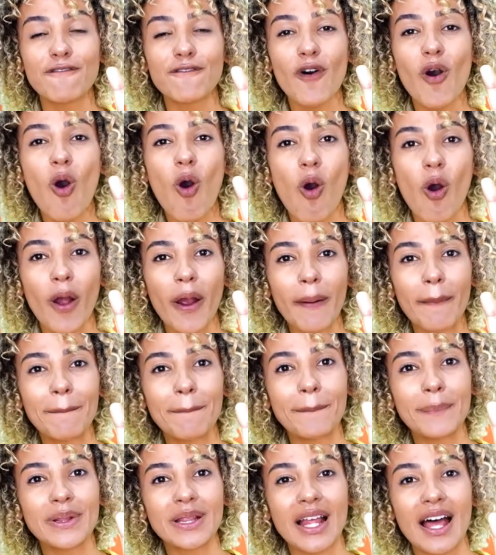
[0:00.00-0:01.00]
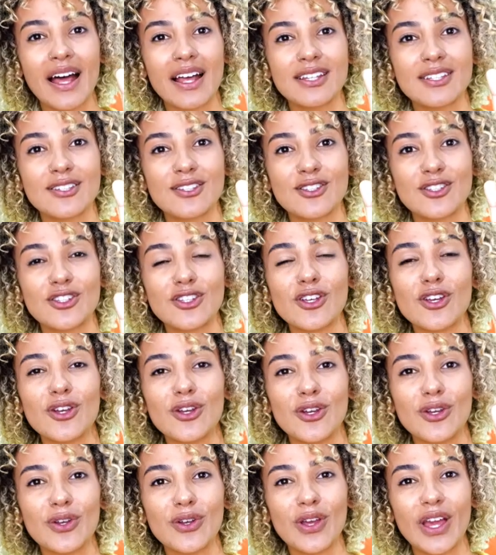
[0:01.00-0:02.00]
4 plus
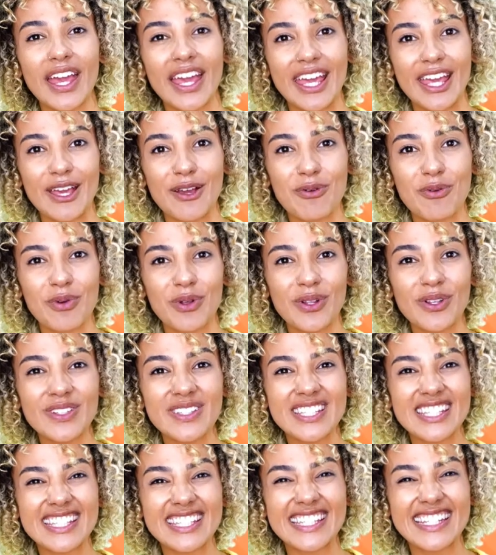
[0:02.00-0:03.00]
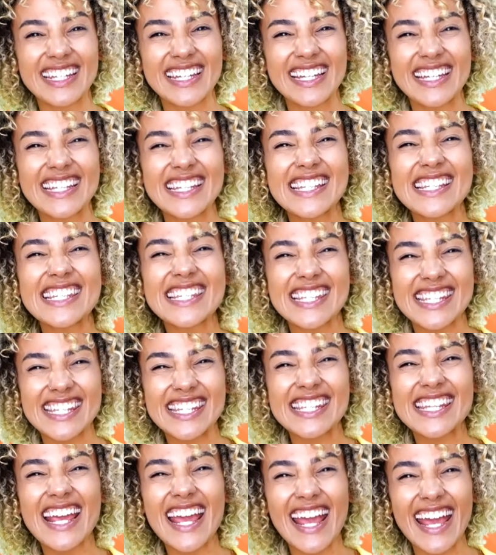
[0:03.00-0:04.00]
2 equals
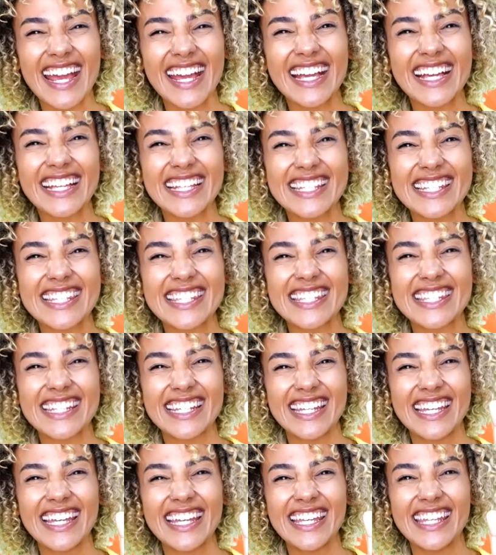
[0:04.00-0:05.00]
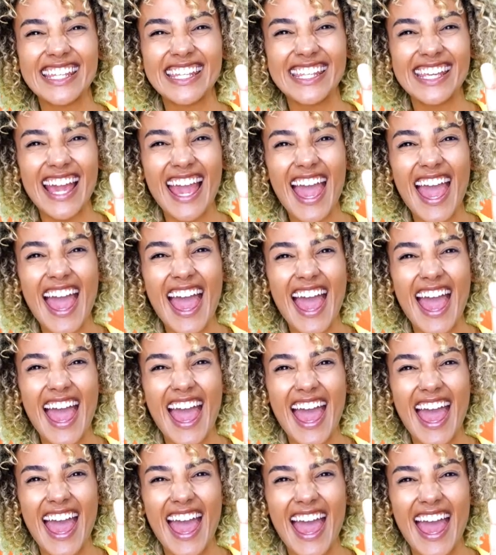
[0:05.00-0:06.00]
6.
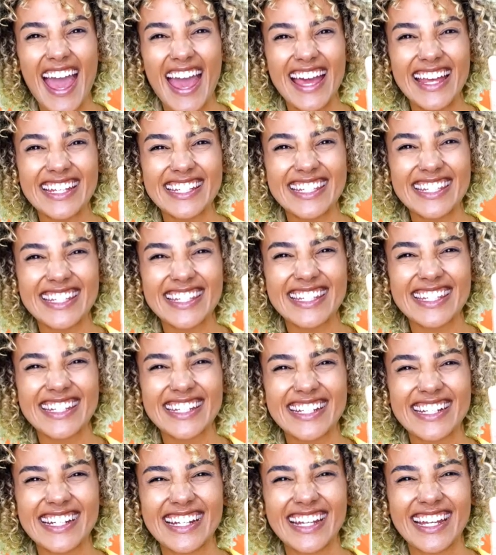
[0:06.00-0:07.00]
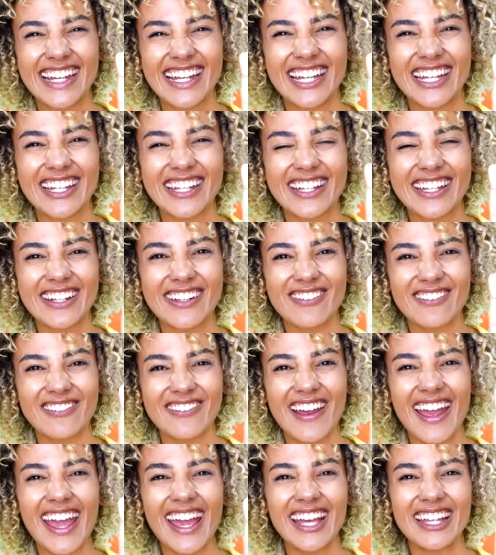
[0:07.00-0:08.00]
Yes!
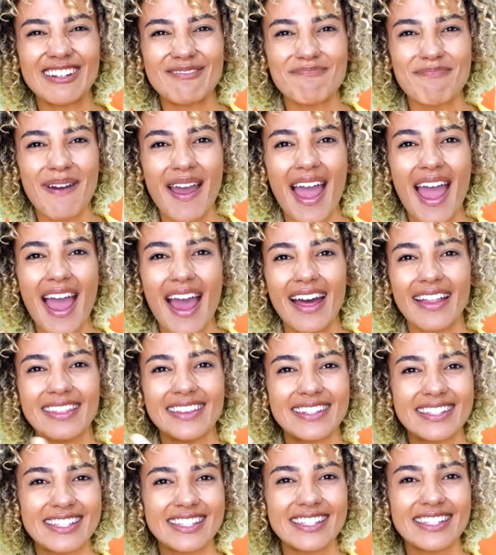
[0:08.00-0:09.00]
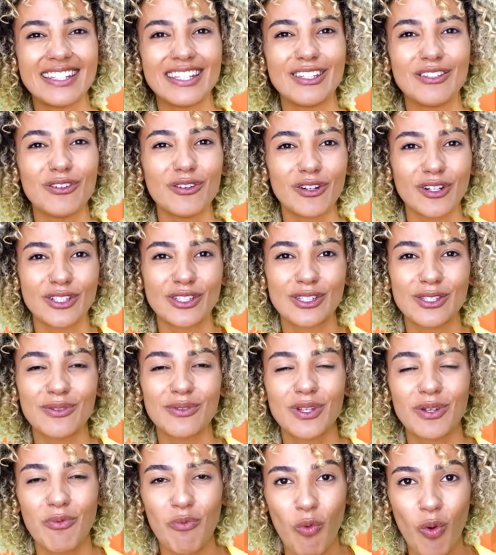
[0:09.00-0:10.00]
Great math. You are
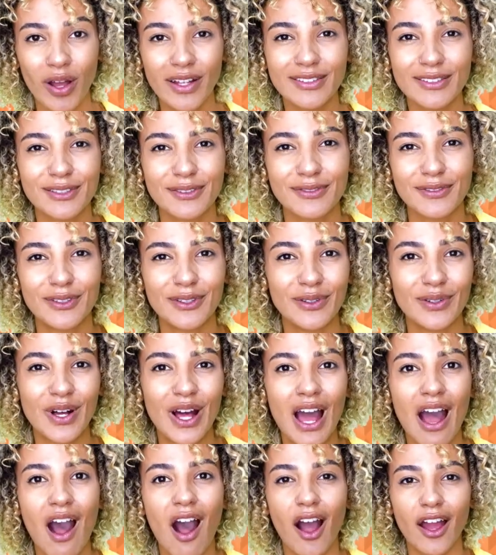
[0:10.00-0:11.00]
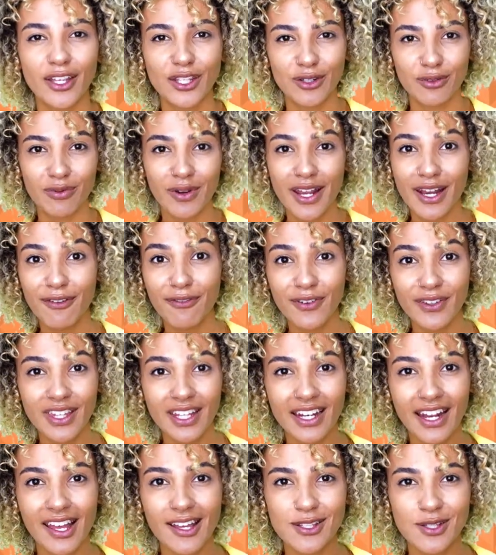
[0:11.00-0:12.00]
doing wonderful. Are you ready for the
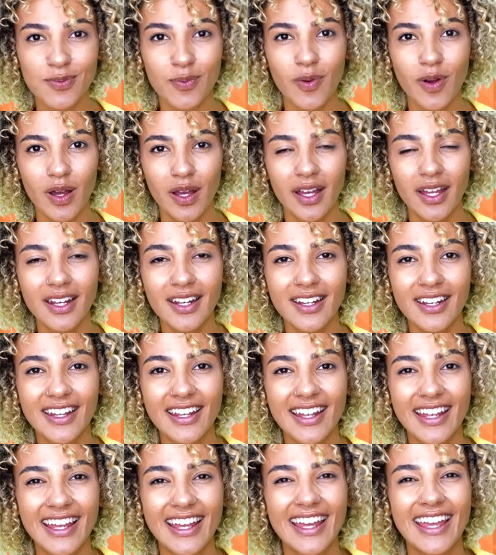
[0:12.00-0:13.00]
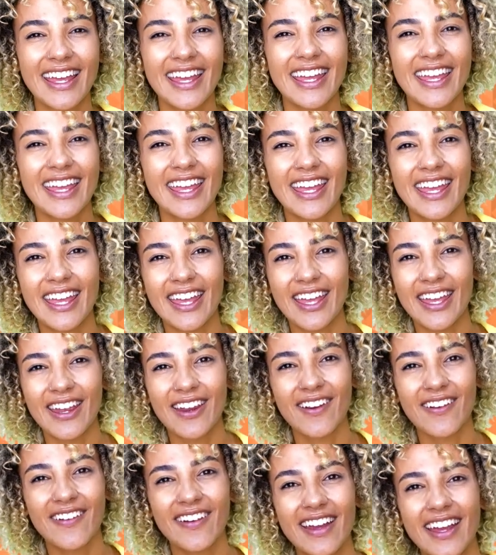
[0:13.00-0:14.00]
next one?
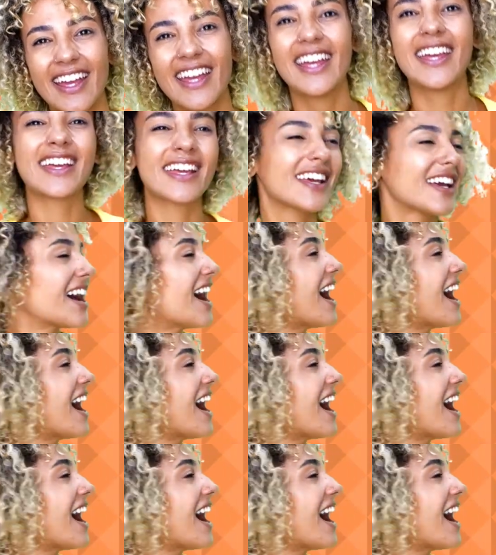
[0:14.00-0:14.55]
Here it